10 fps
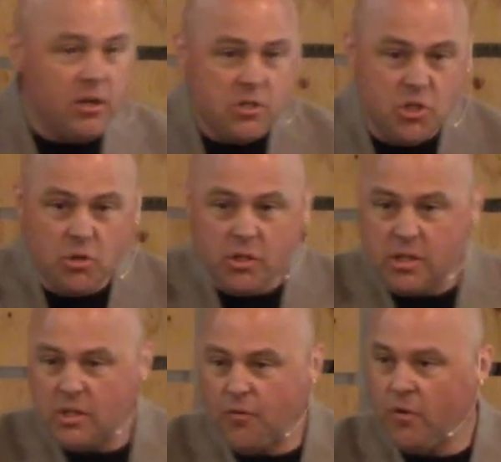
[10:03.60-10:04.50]
Here's
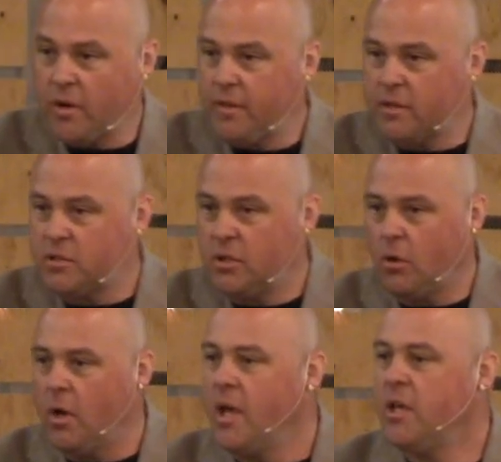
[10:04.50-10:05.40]
Judas at the front of this,
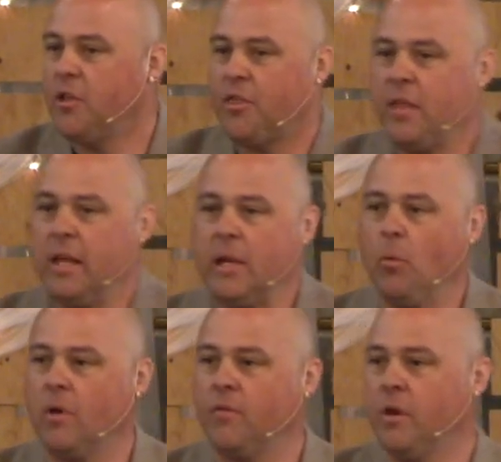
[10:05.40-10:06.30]
too. You think they
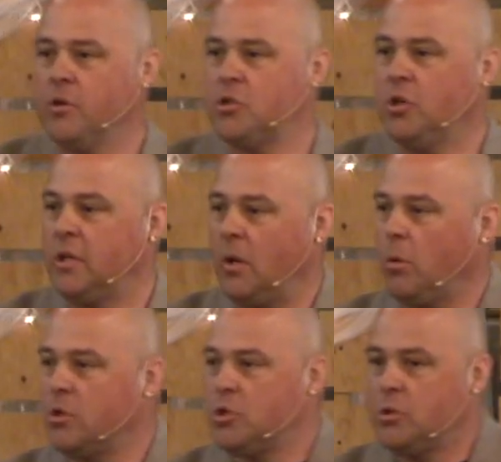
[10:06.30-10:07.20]
would have understood that
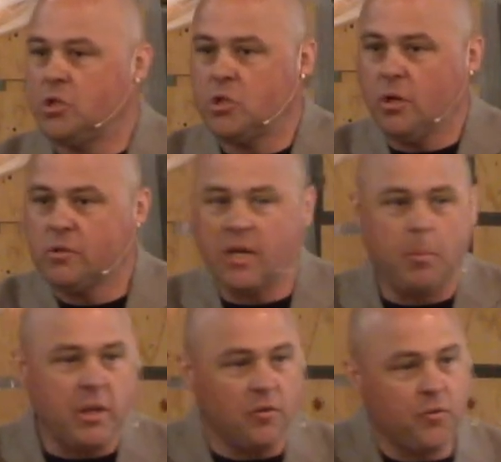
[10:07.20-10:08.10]
when Judas shows
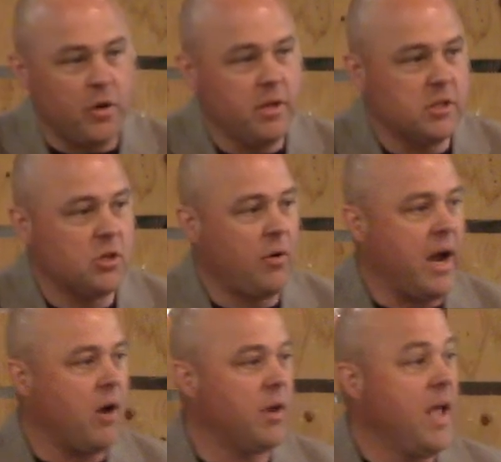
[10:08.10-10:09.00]
up at the front of this
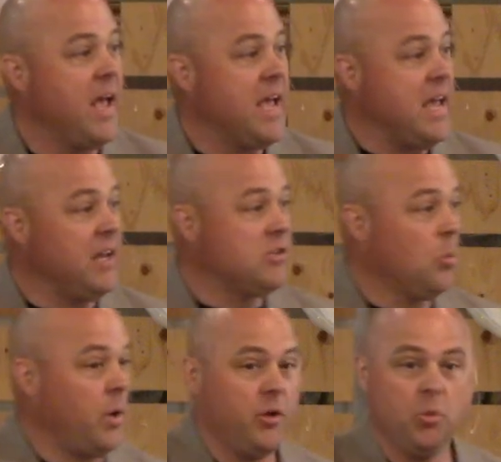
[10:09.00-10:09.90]
crowd, he's
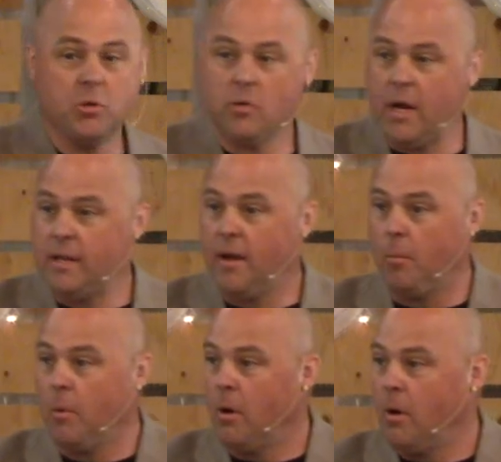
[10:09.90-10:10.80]
the one who betrayed
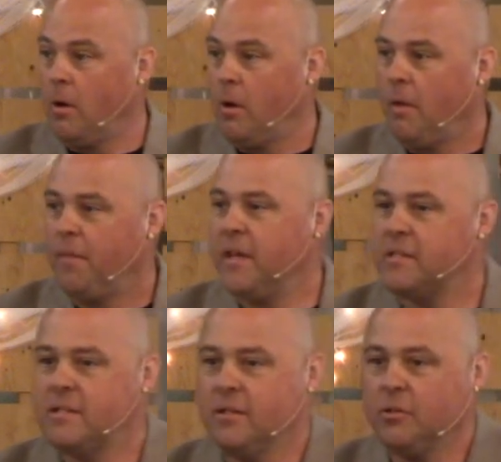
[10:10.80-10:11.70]
them. They
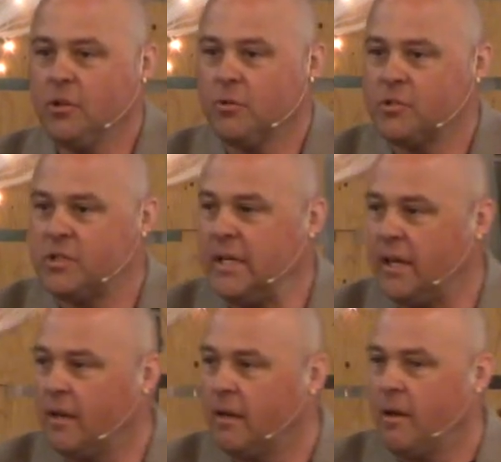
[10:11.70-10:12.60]
still don't see
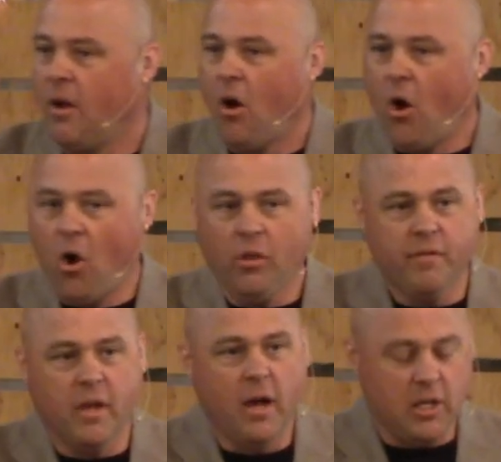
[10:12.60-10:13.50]
it. All
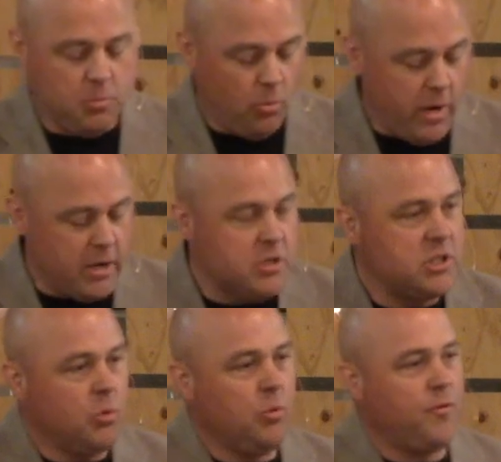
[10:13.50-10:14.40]
of the gospel writers
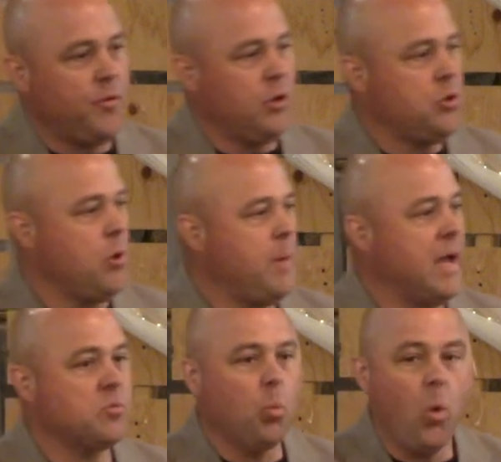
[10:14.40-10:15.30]
still refer to him
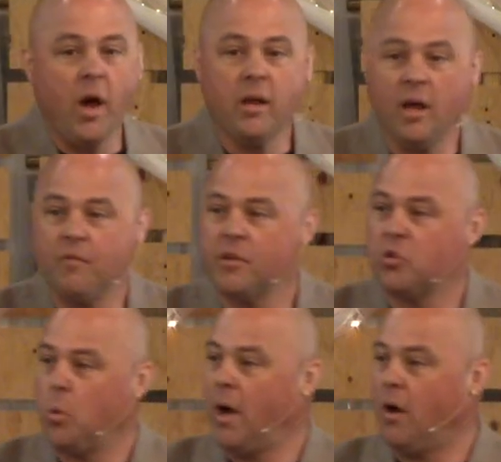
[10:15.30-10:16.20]
as one of the
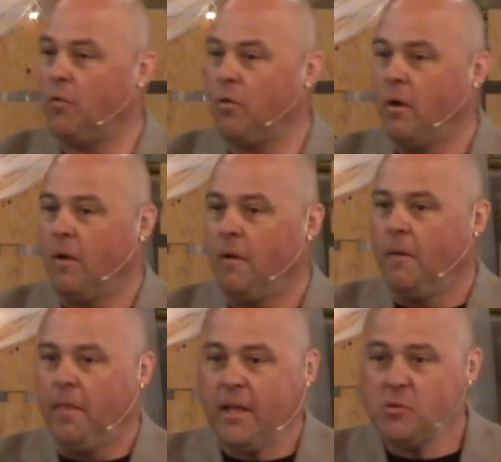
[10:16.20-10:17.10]
twelve.
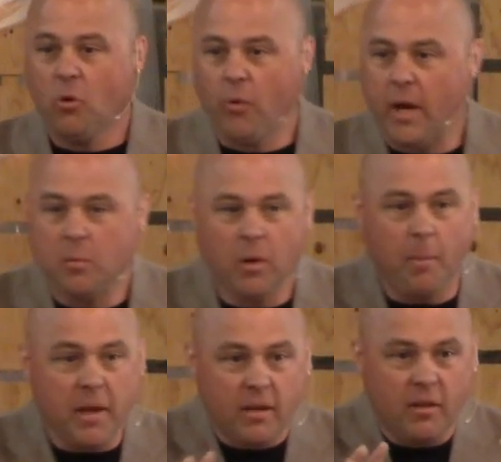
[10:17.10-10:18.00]
That's a great, I
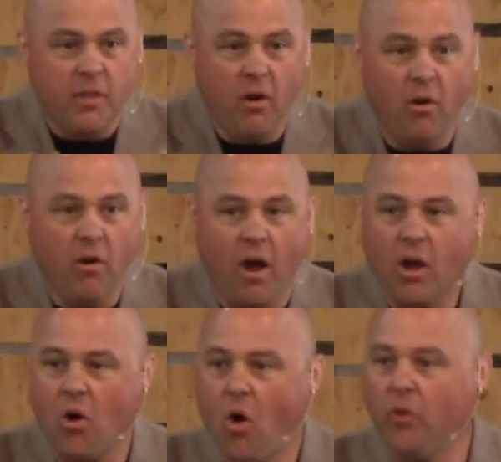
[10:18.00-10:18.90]
mean, they're
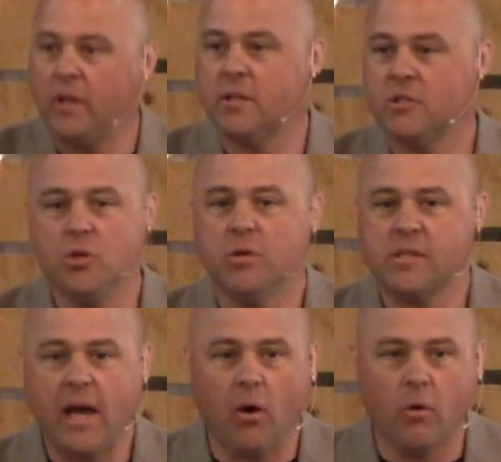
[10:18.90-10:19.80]
not calling
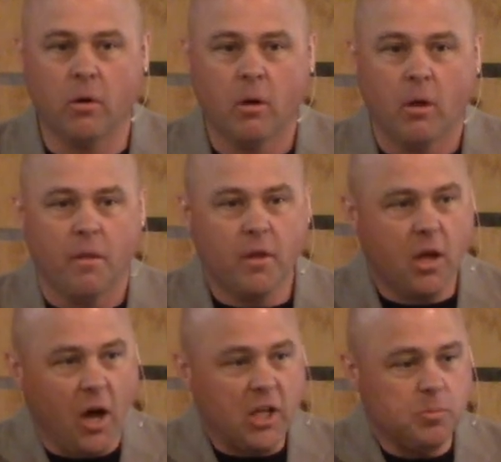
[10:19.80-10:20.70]
Judas out the
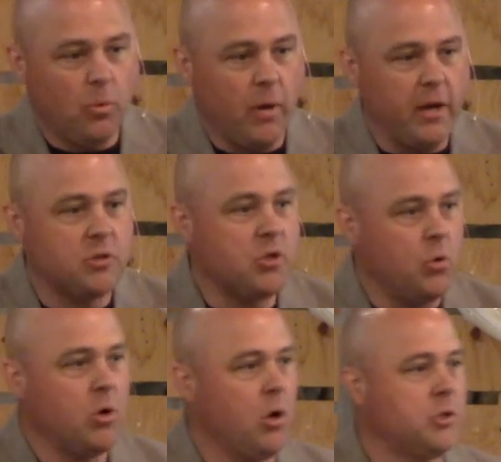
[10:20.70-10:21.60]
gospel writers
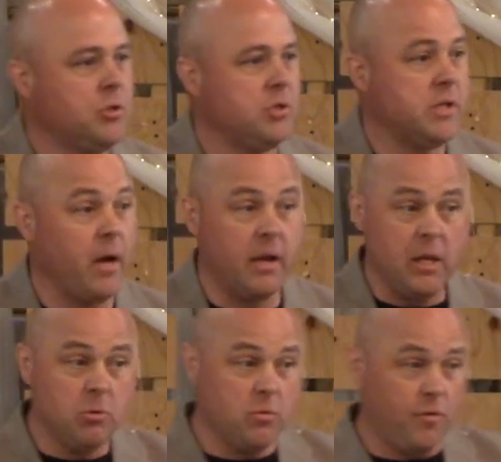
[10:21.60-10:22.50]
don't call Judas out.
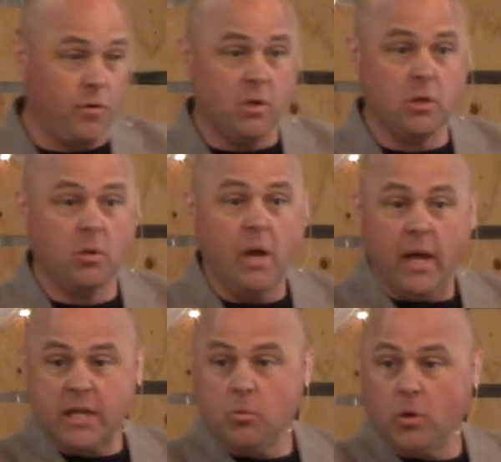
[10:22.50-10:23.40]
He was referred to
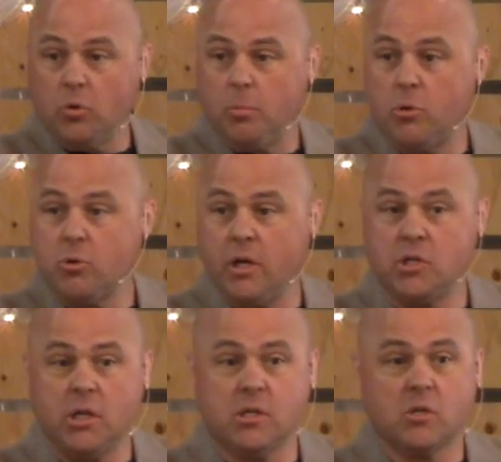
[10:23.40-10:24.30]
as the one who would betray
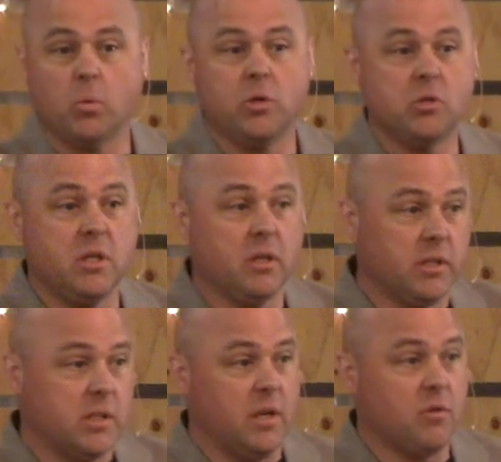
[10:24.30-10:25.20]
Jesus when you see the
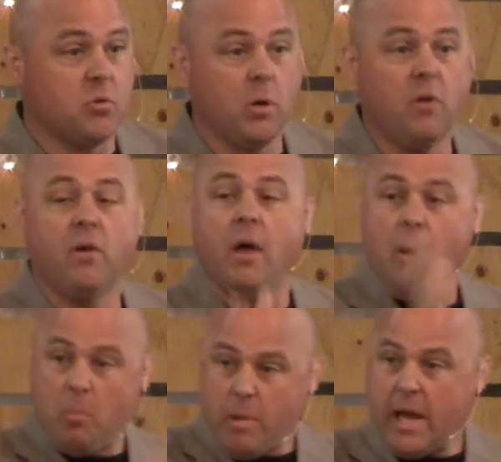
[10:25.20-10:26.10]
listing of the 12
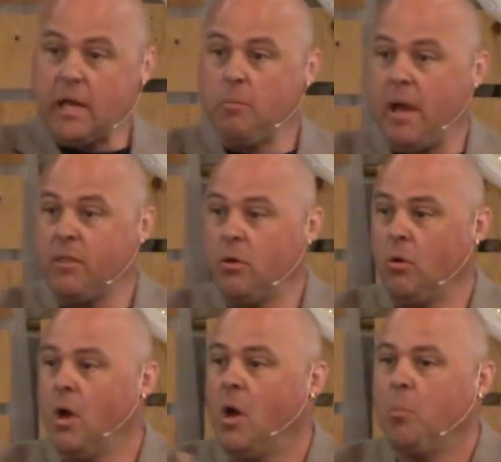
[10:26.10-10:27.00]
back in
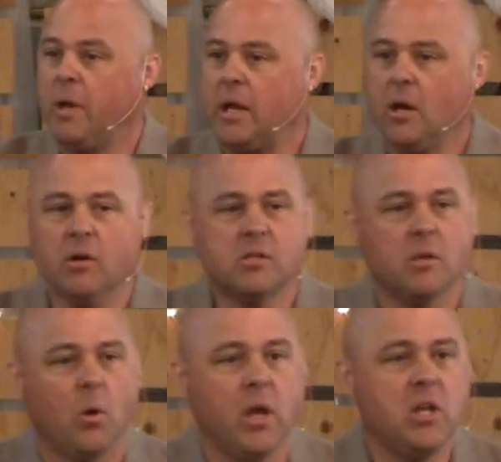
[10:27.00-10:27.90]
Matthew, but here
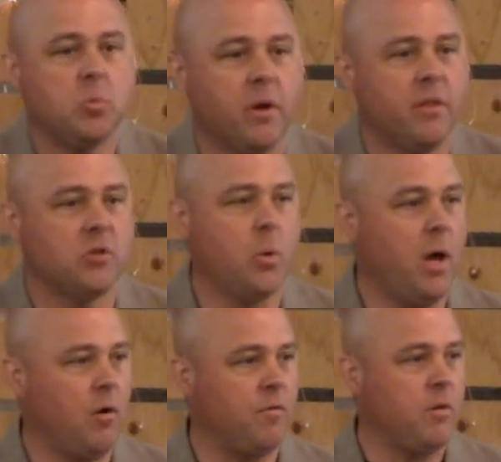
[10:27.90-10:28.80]
he's one of the
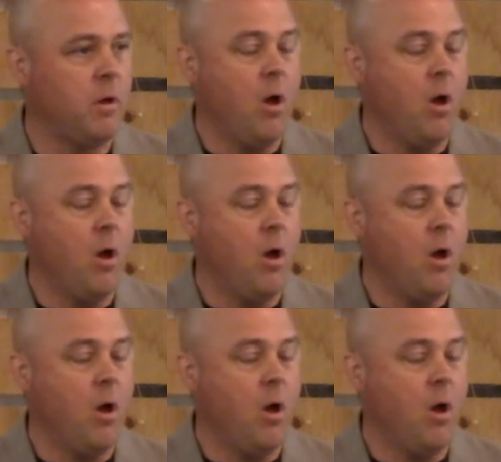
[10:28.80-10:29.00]
12.